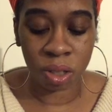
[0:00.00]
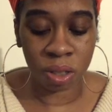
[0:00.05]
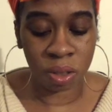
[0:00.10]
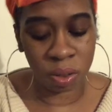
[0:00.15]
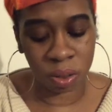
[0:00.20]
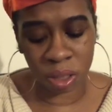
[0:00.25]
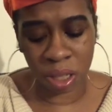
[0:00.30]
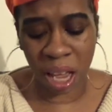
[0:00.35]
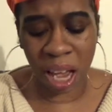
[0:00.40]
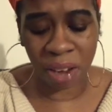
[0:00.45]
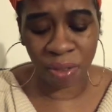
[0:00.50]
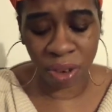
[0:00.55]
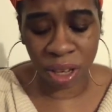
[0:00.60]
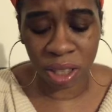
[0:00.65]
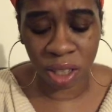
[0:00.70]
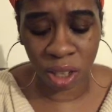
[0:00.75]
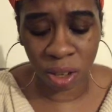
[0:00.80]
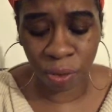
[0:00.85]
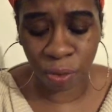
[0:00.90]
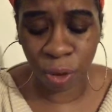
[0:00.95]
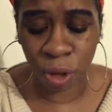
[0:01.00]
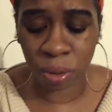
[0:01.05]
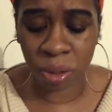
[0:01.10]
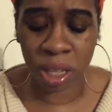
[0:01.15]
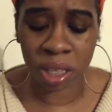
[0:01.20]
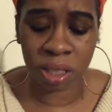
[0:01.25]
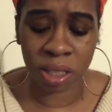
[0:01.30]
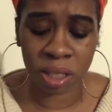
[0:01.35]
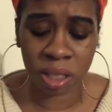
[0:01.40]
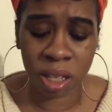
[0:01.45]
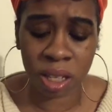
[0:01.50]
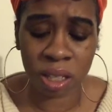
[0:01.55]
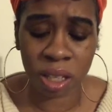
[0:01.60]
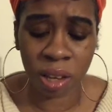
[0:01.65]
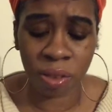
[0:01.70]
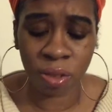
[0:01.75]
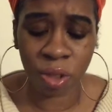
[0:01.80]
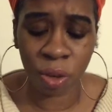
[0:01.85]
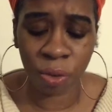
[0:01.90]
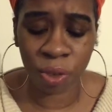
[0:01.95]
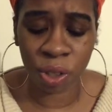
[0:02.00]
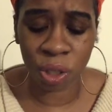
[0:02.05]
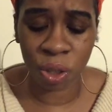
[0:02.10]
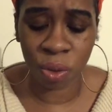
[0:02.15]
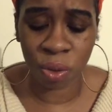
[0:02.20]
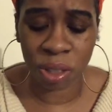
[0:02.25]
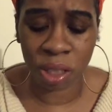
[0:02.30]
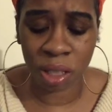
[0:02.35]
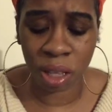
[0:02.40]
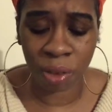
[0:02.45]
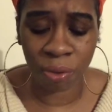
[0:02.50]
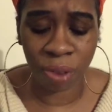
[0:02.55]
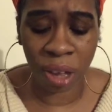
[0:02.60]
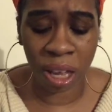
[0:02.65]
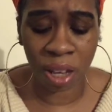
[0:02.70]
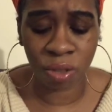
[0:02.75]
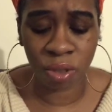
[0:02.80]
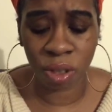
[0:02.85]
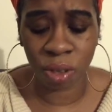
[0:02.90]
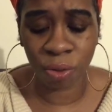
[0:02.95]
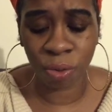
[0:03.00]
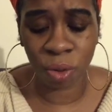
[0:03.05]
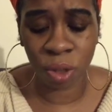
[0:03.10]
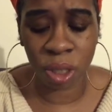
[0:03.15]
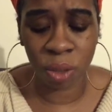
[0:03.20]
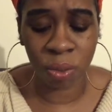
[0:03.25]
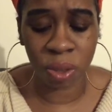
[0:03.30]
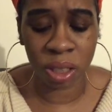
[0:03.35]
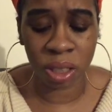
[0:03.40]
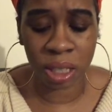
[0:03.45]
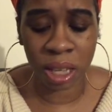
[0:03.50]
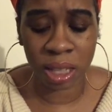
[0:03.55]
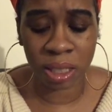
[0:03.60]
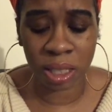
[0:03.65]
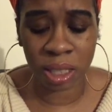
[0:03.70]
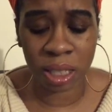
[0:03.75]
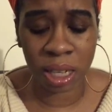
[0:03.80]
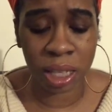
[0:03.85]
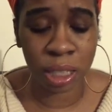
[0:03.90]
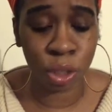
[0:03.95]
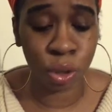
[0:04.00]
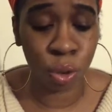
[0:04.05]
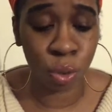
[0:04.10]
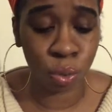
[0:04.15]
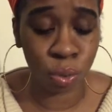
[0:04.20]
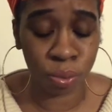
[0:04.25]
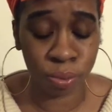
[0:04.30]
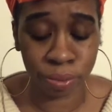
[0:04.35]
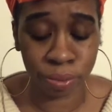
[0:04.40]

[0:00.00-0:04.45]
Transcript: I read the confirmed cases. And the death toll for the U.S. is at 541,092.